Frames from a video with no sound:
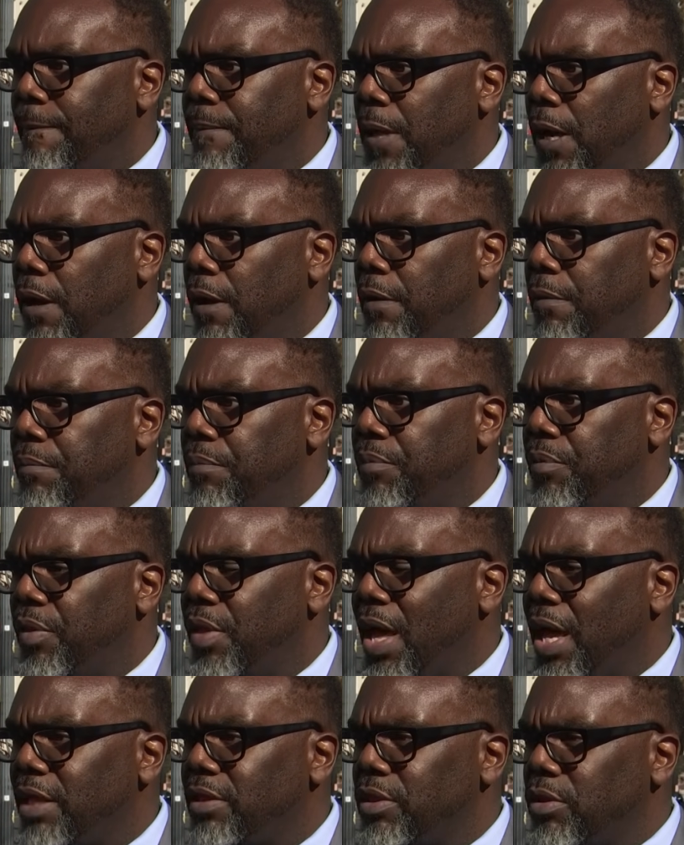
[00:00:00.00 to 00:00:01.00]
Um,
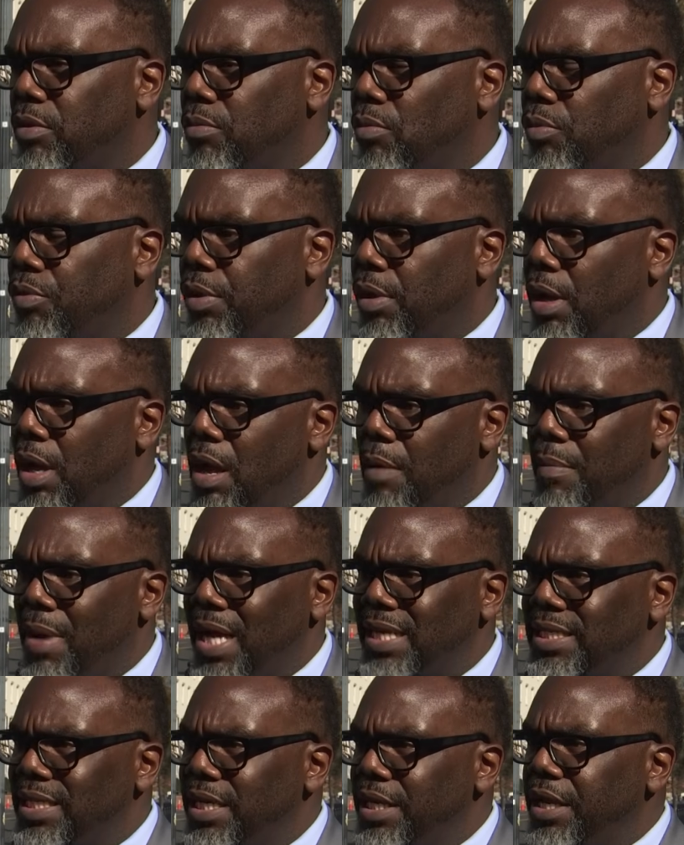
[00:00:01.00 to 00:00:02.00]
that um,
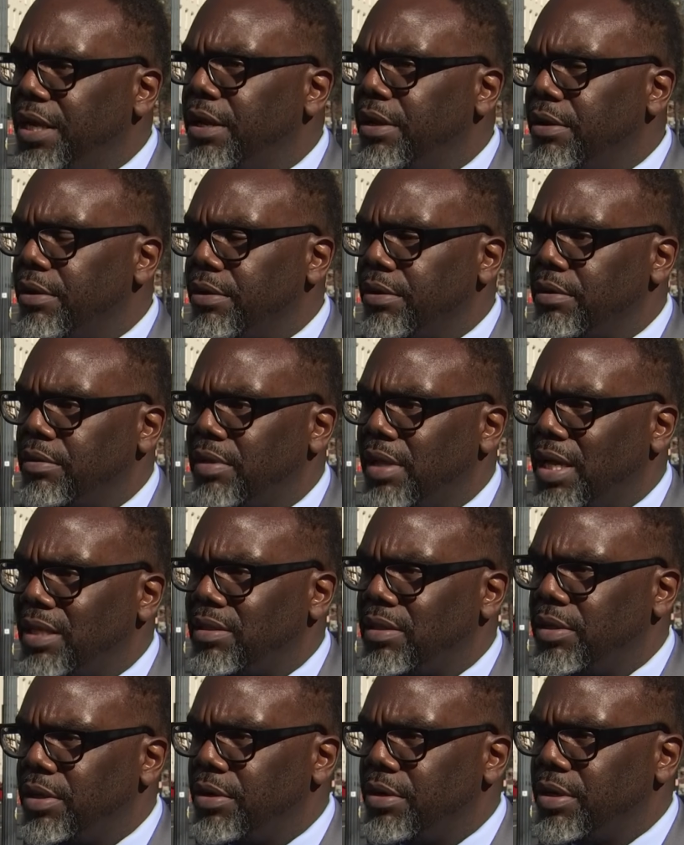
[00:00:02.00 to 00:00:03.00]
I did hear that
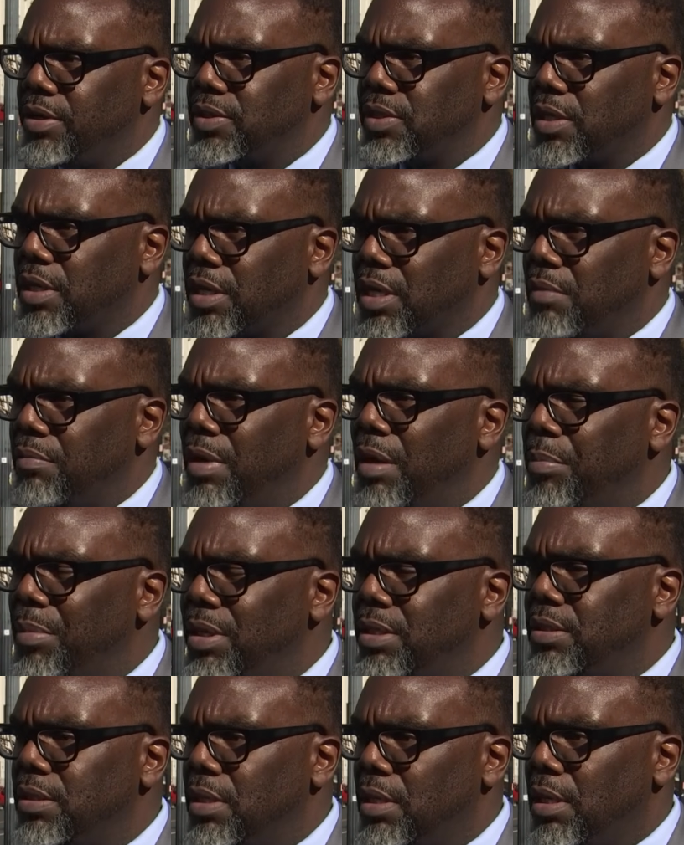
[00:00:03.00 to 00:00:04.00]
there is a
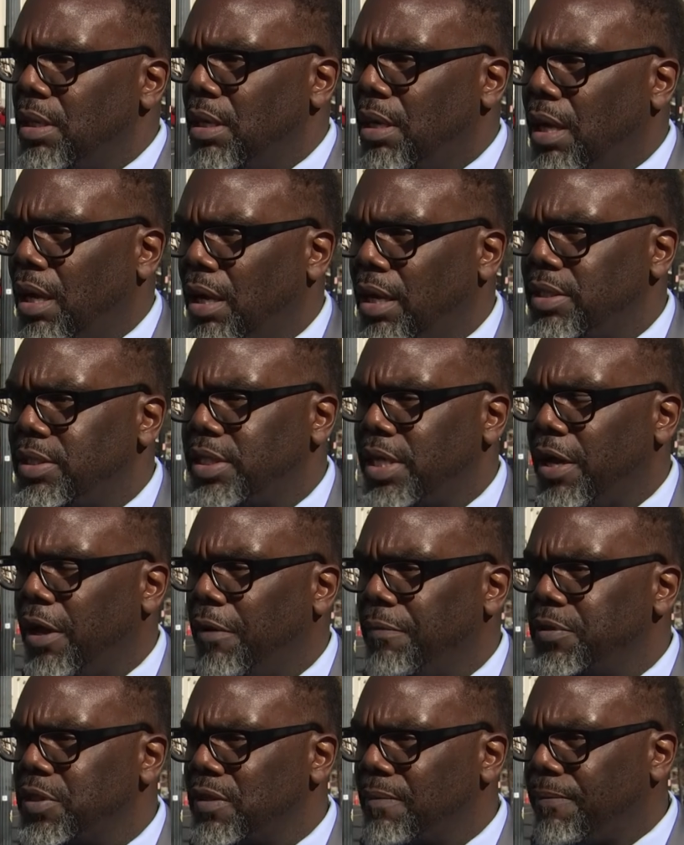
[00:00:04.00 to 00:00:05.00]
commitment uh, to
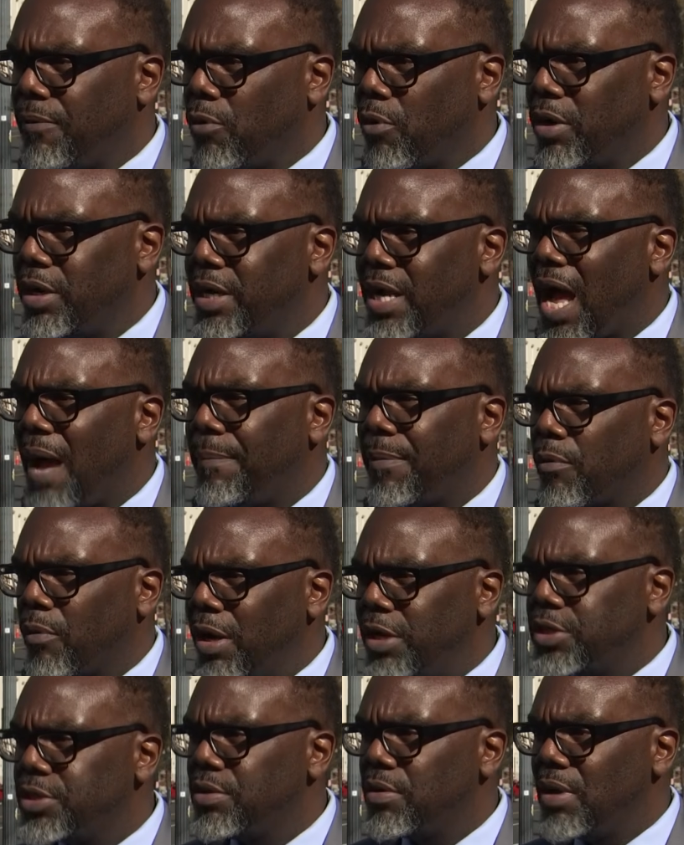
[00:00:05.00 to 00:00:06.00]
help support and
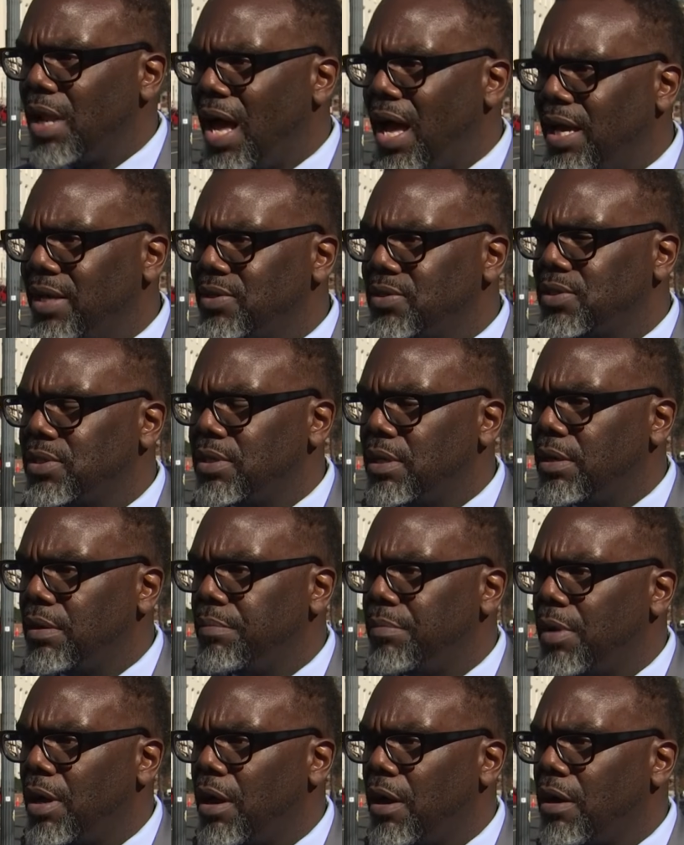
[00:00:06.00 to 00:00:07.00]
operationalize
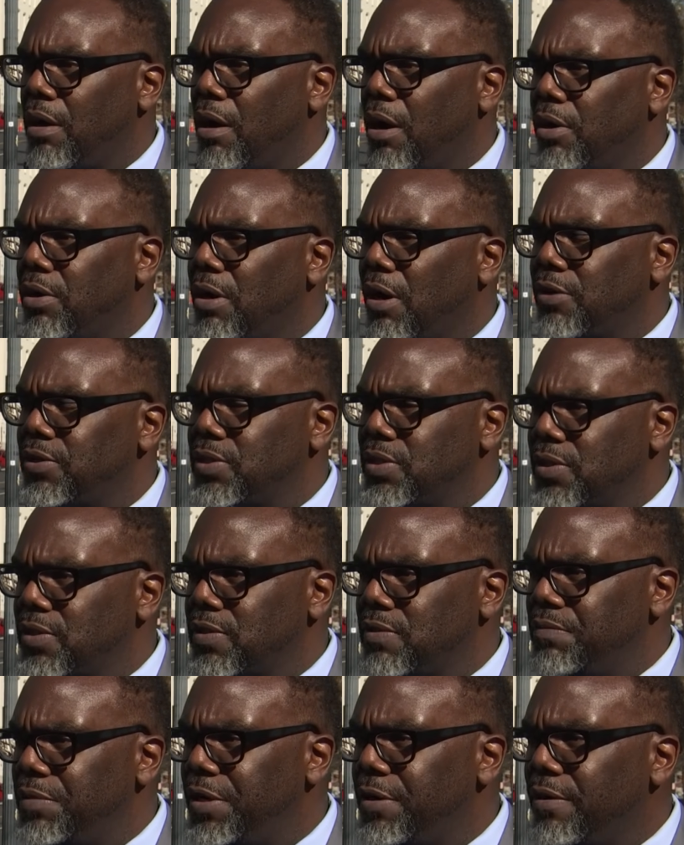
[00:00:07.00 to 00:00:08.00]
um, our, our, our,
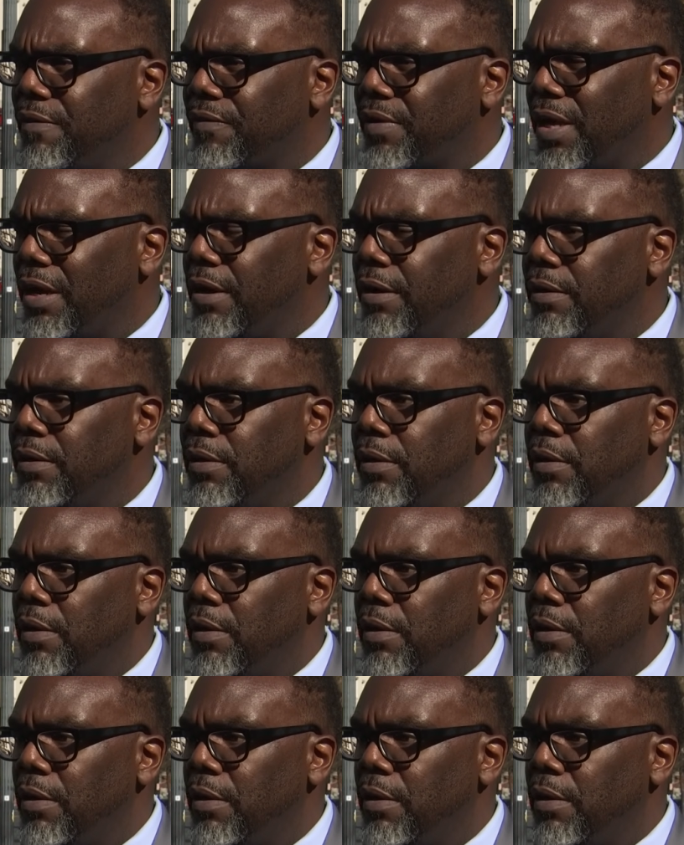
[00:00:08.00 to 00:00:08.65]
system here of care.